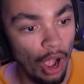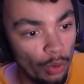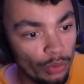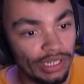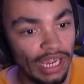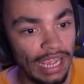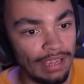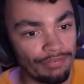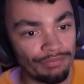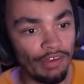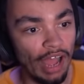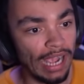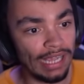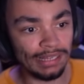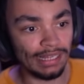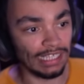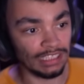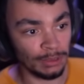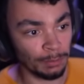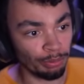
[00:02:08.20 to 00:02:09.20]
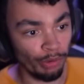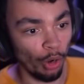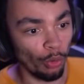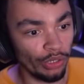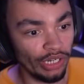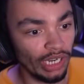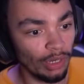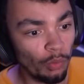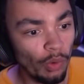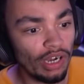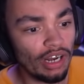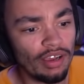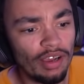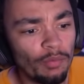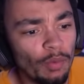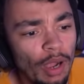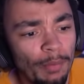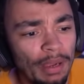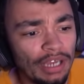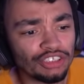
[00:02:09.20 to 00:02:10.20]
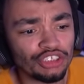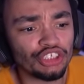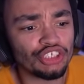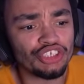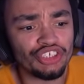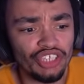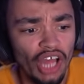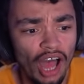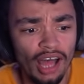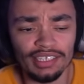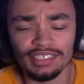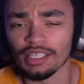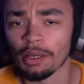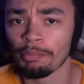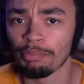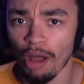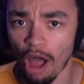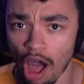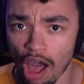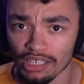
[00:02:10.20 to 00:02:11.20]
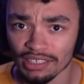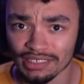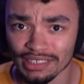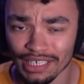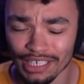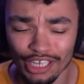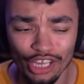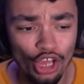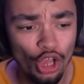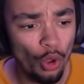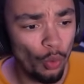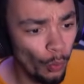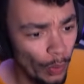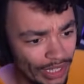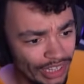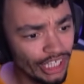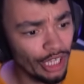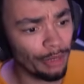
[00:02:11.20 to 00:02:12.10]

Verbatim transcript: okay, fine. That's broken. What, what about just start a party with